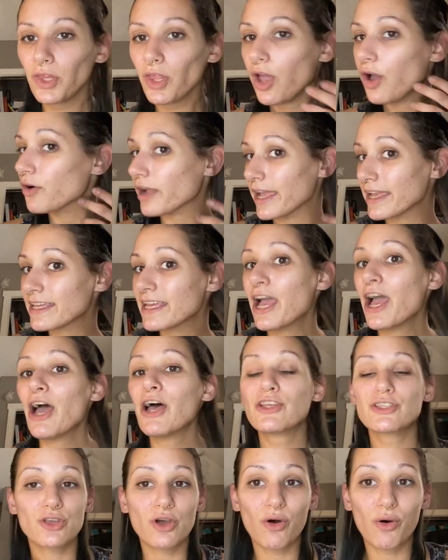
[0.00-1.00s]
Okay,
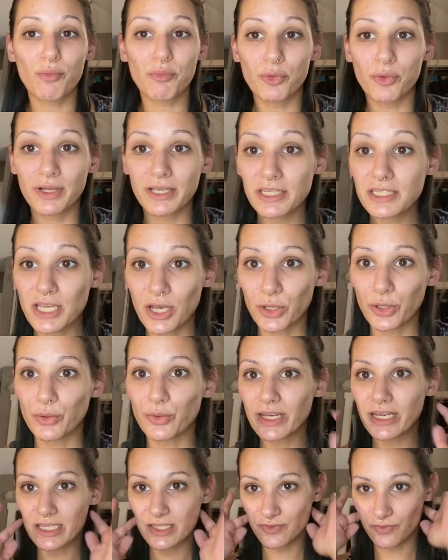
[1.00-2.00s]
so I'm going to tell you,
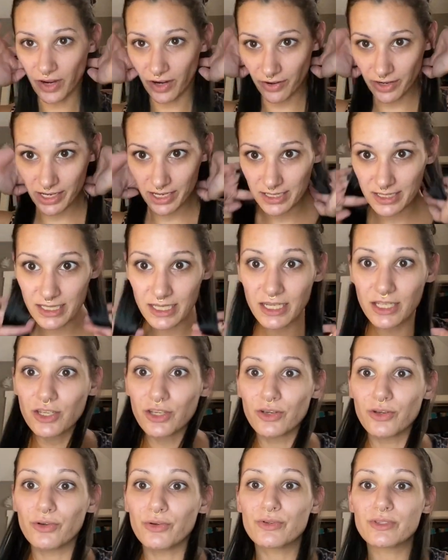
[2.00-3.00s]
it is very easy to
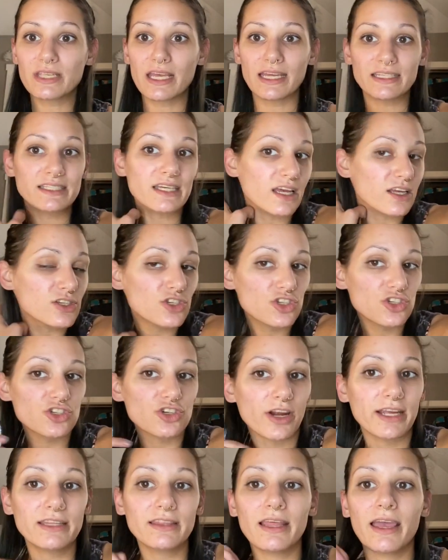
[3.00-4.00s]
use. It does
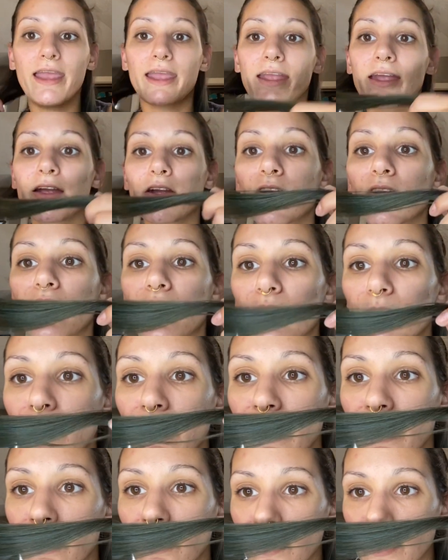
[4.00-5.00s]
straighten the hair, and my
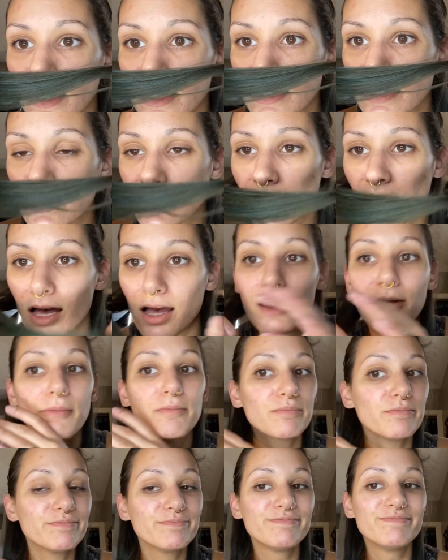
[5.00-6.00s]
hair is
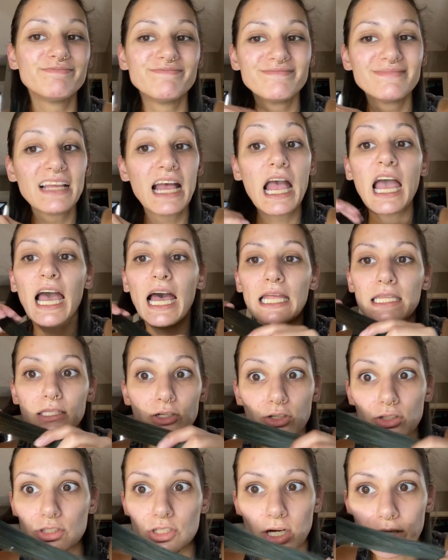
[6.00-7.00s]
um, a
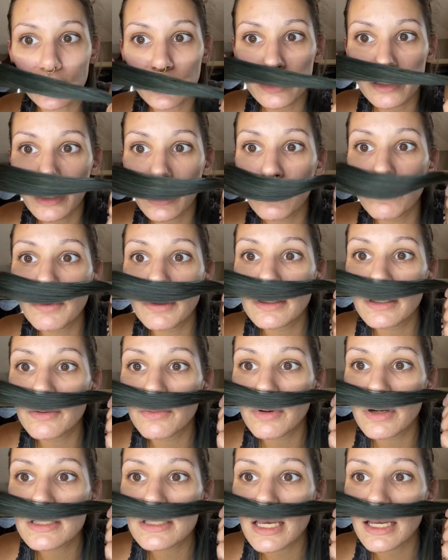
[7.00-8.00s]
little darker than I w it
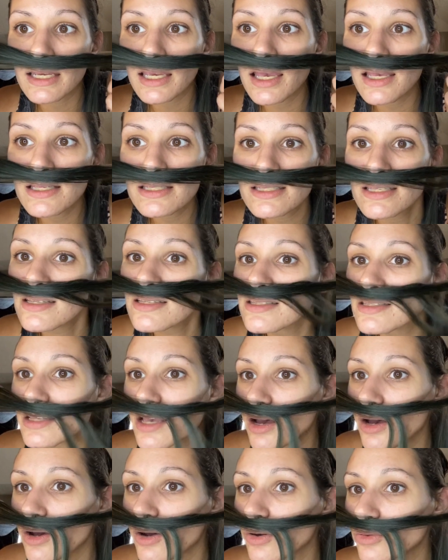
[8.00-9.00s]
was, I guess.
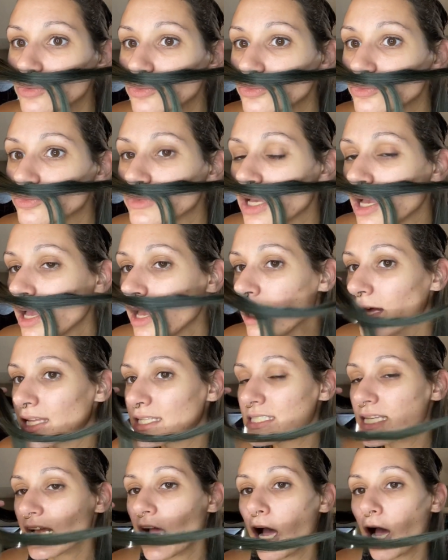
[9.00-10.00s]
So it's
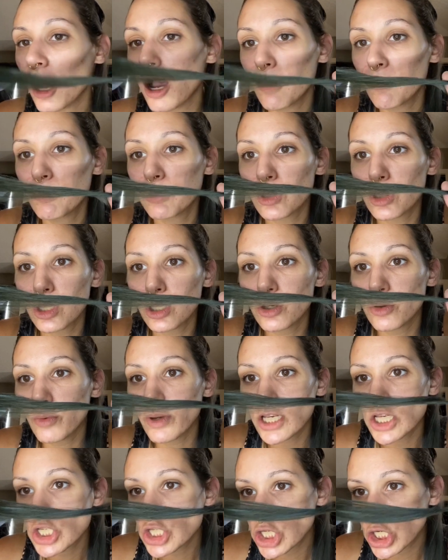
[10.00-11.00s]
like a
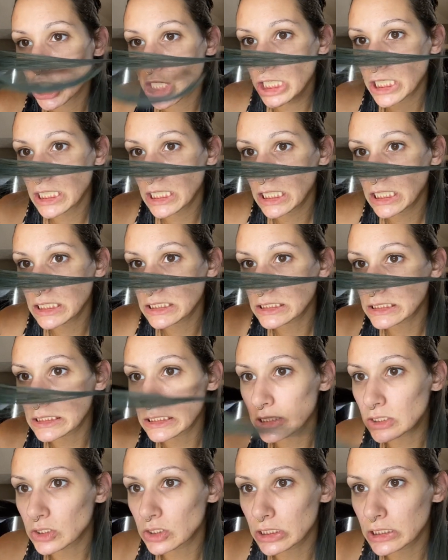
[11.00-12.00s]
bluish green. It's a
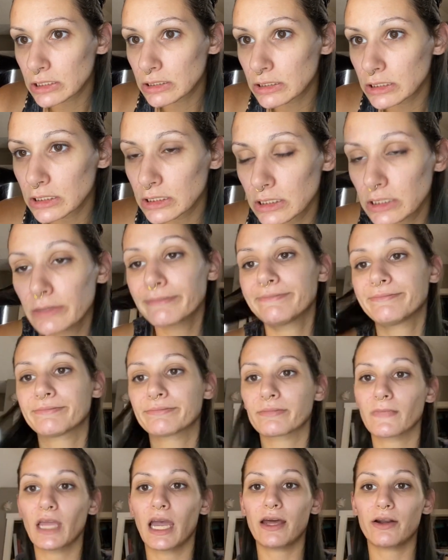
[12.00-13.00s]
little darker.
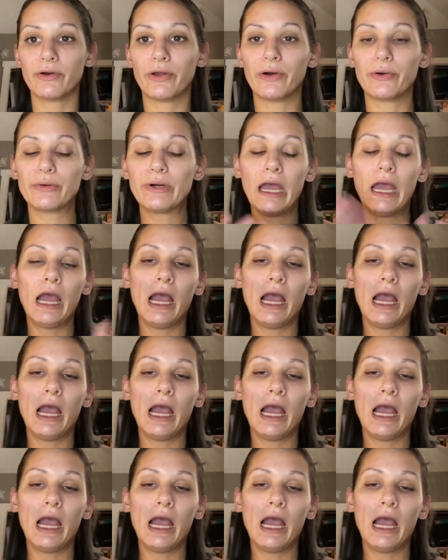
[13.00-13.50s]
I don't know.